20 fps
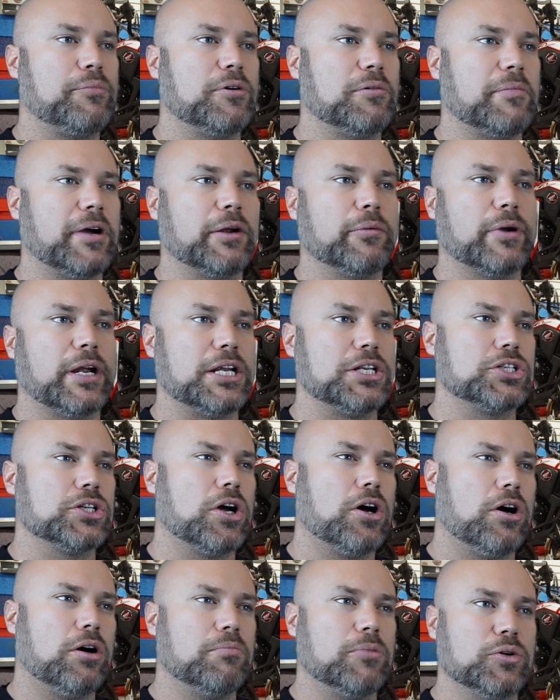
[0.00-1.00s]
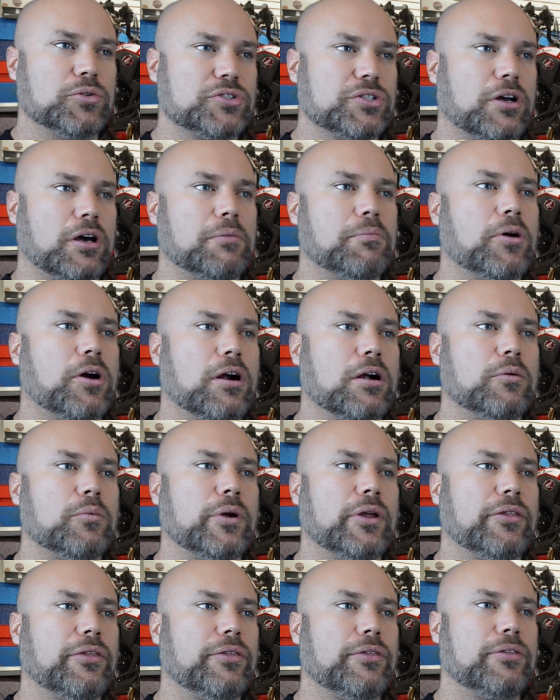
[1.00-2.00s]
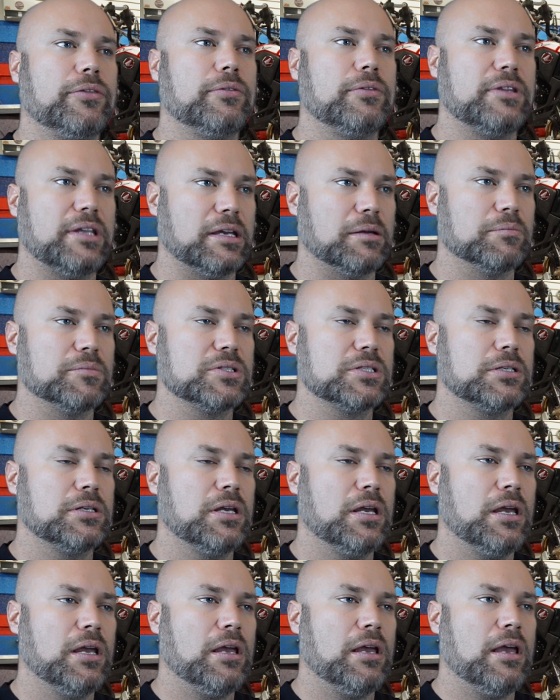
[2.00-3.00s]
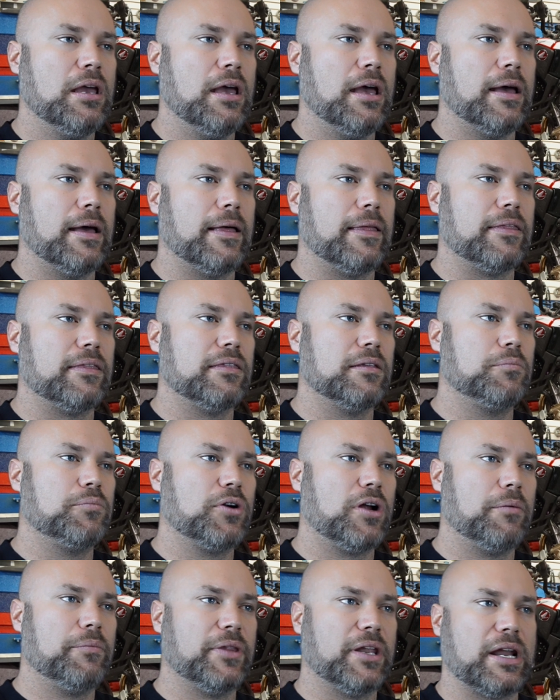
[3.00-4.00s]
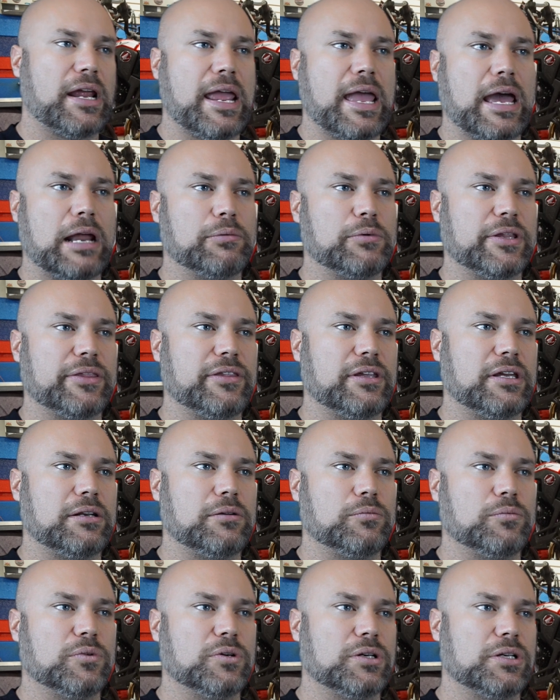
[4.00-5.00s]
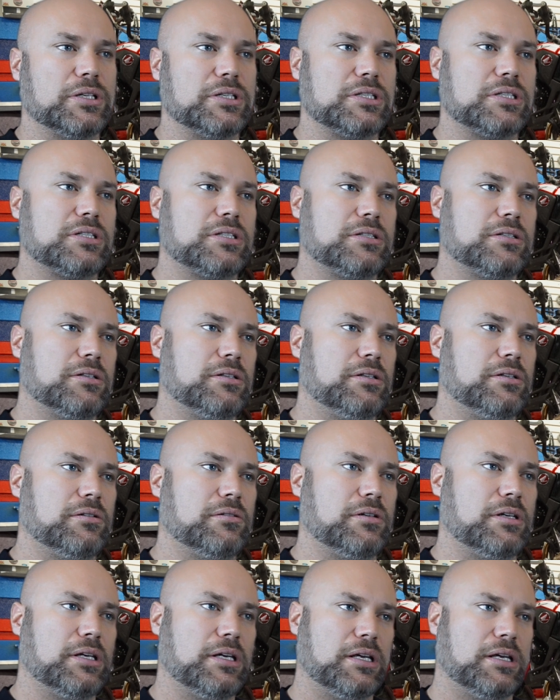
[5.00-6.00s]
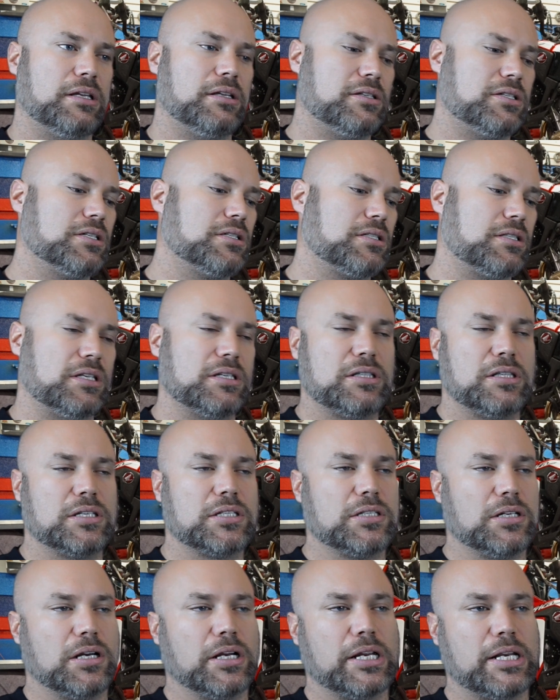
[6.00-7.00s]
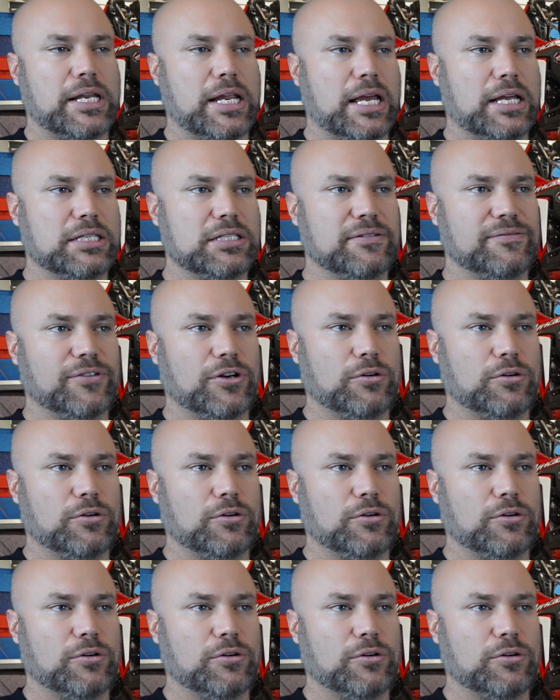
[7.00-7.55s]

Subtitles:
put my range almost on par with Tim's. The problem that I had with it was just the song and dance of